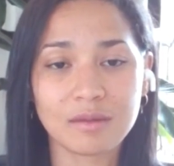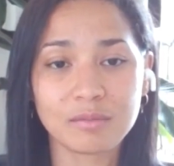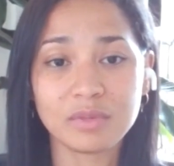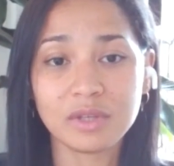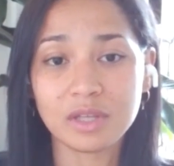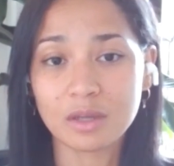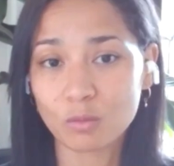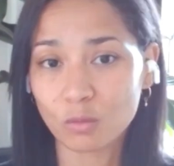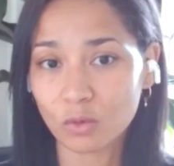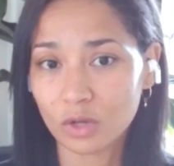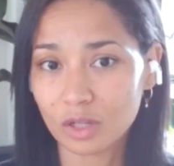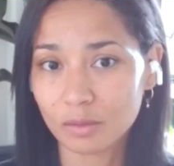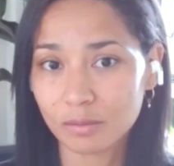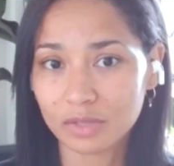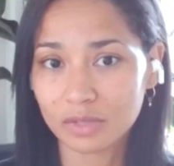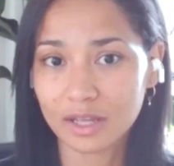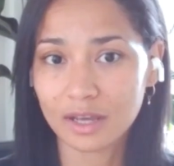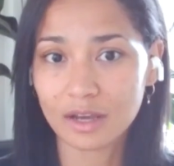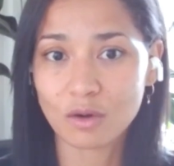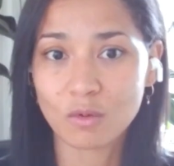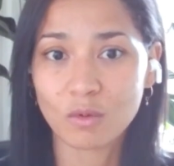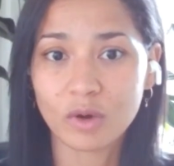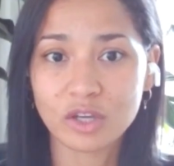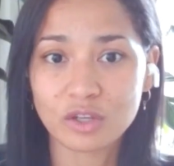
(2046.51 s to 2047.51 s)
PM Wild
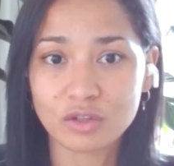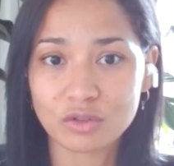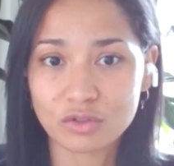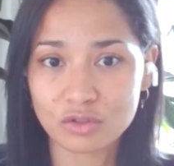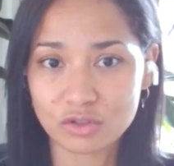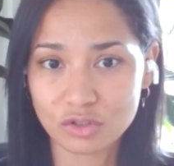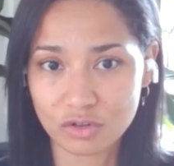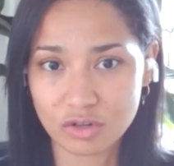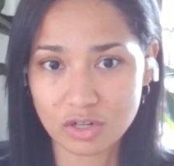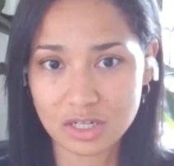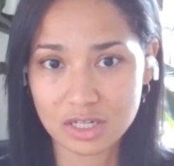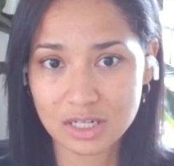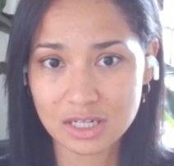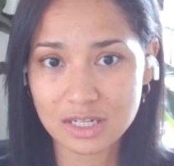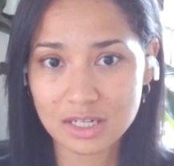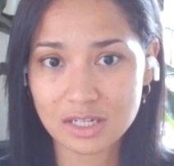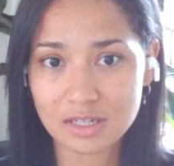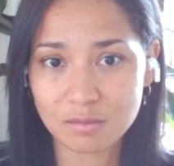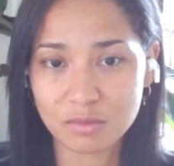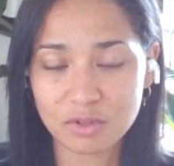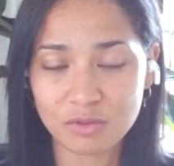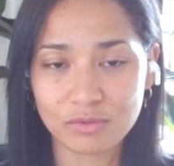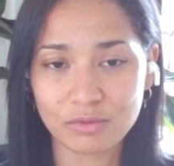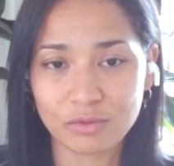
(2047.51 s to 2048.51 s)
Black, why you started
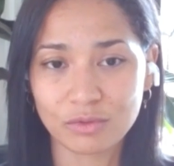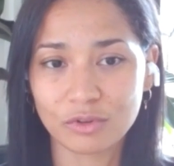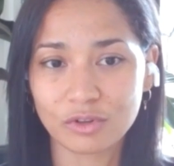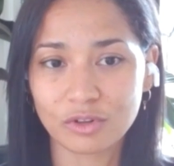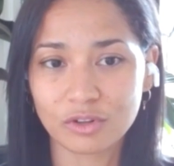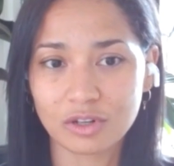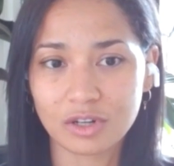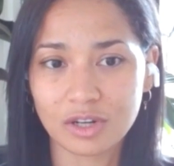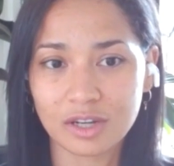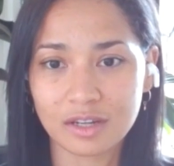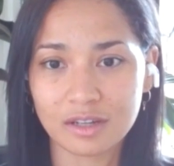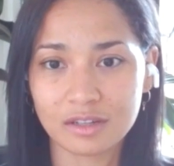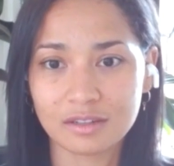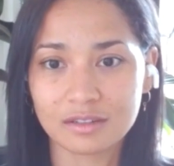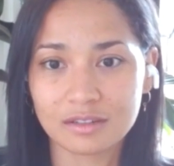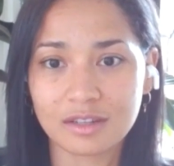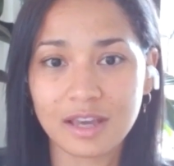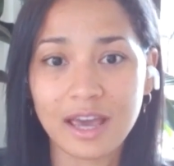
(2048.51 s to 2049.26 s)
it before I